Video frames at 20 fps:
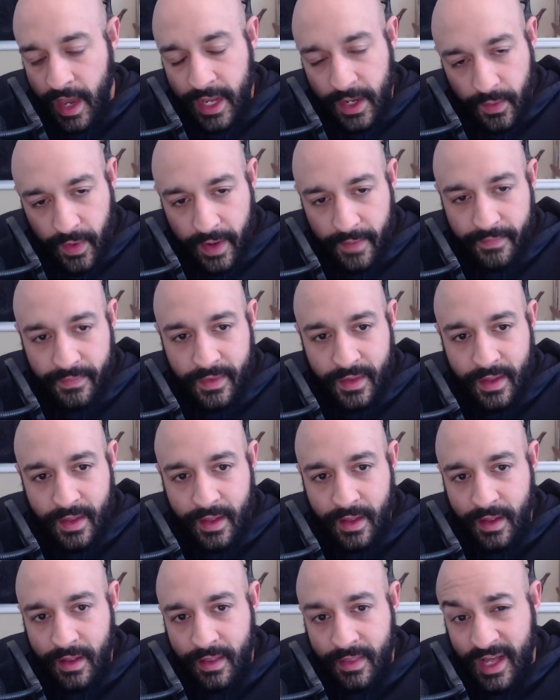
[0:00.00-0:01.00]
Anyway,
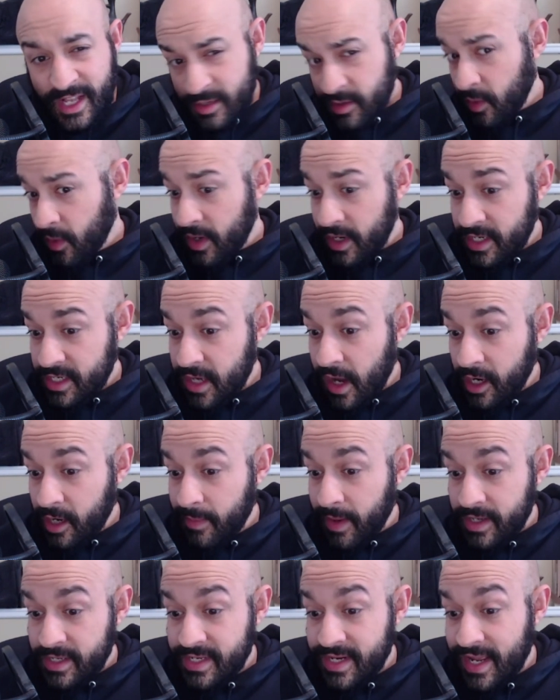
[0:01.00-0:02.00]
that's what I wanted to
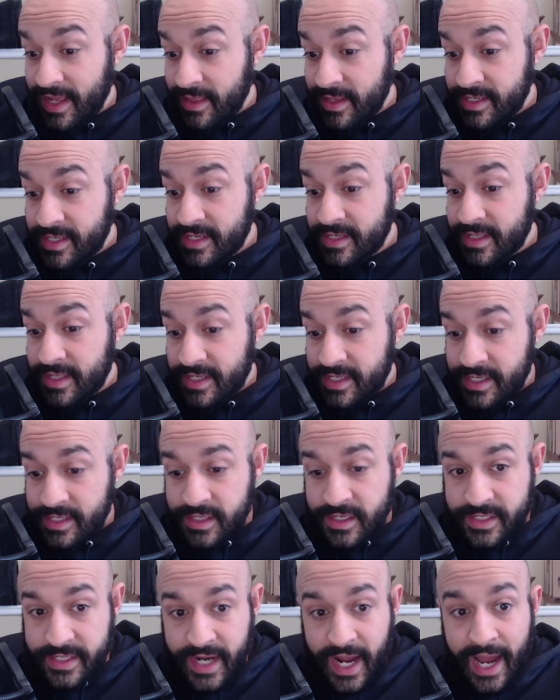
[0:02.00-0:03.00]
talk about today. This is this
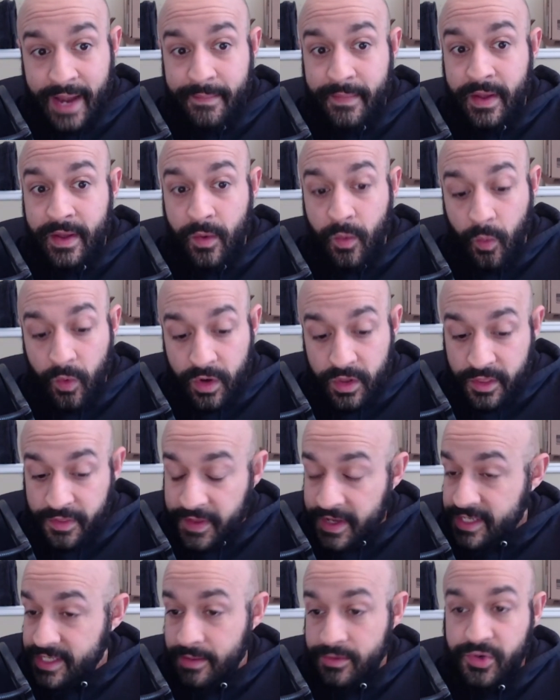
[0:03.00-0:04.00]
is listen, I'm one of
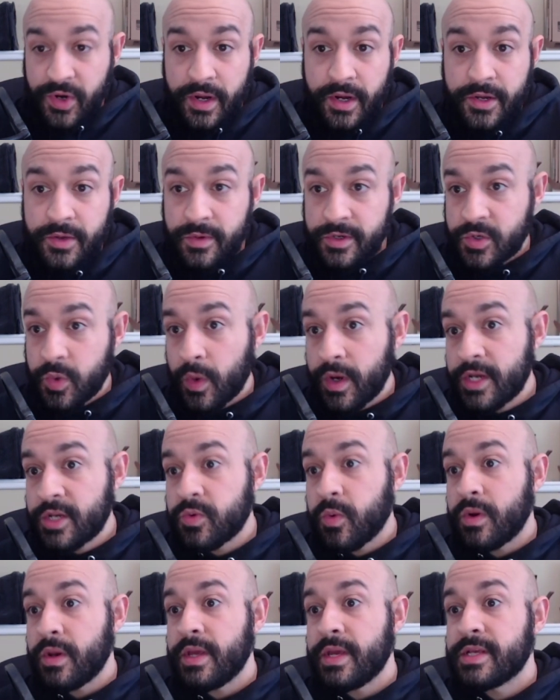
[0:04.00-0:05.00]
the things I'm trying to do in
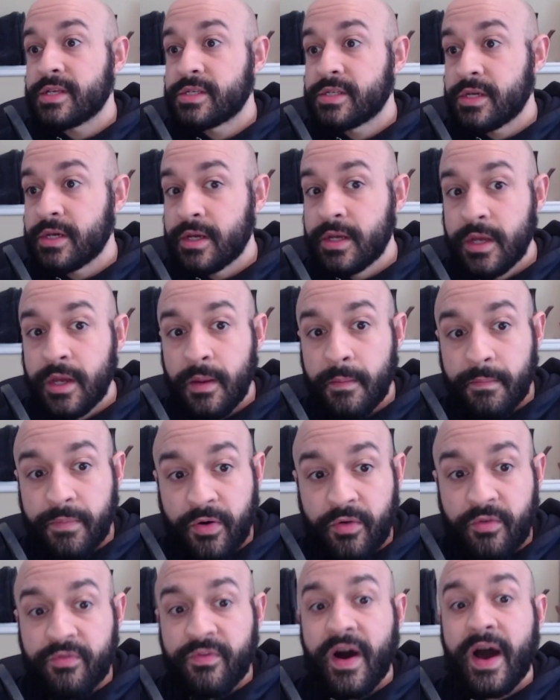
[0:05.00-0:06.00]
2020 is to
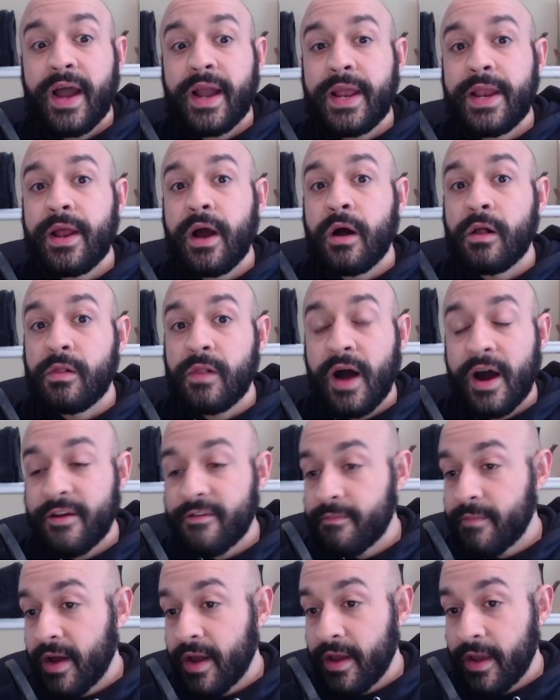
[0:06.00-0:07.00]
provide a
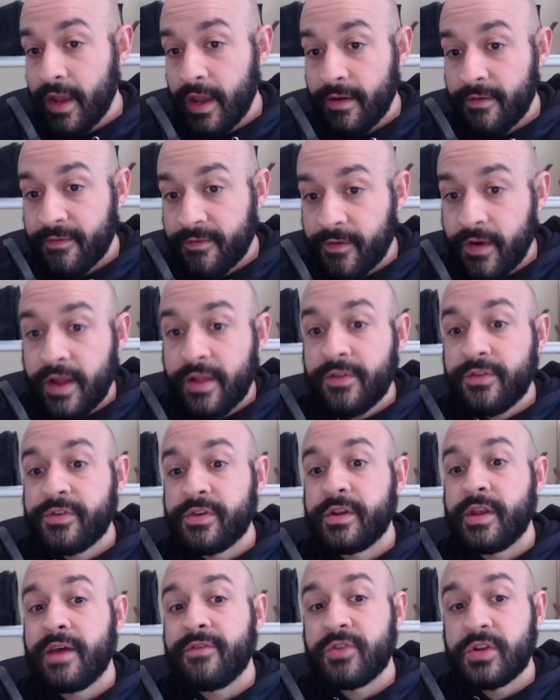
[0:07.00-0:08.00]
lot of my
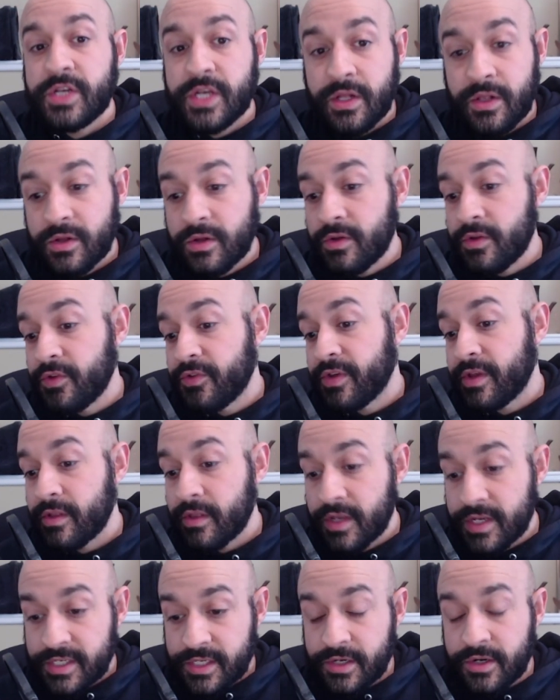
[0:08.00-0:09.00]
friends and evangelicals
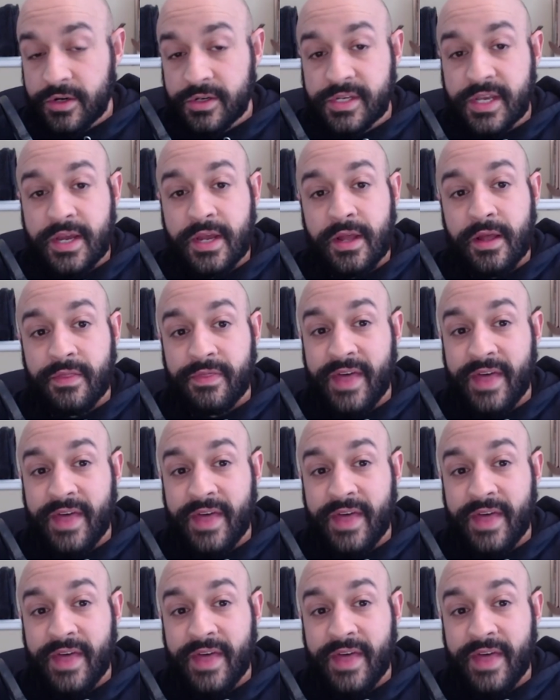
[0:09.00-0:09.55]
and listeners